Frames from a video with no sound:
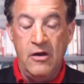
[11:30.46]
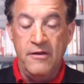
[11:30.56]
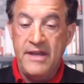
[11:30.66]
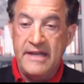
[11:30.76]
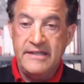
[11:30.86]
are
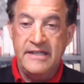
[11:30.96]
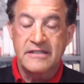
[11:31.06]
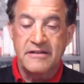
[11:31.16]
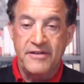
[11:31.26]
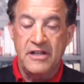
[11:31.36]
the
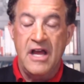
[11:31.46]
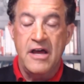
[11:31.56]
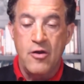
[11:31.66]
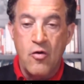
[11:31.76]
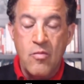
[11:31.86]
ideas of
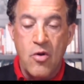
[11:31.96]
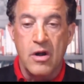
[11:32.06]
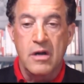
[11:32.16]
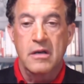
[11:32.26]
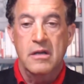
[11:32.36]
Ilhan
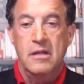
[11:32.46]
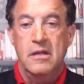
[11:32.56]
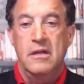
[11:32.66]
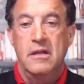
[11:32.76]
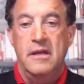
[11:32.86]
Omar
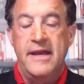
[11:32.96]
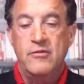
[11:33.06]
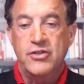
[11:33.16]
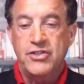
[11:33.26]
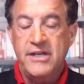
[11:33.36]

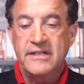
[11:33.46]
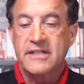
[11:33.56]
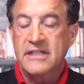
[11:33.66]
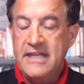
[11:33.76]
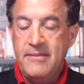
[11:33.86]
and Rashida
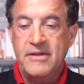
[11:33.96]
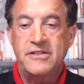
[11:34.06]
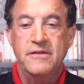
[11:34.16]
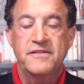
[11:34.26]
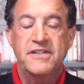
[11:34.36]
Tlaib,
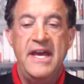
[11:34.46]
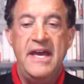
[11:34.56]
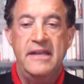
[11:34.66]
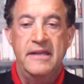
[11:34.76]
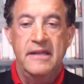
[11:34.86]
as you
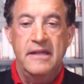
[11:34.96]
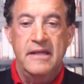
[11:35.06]
said,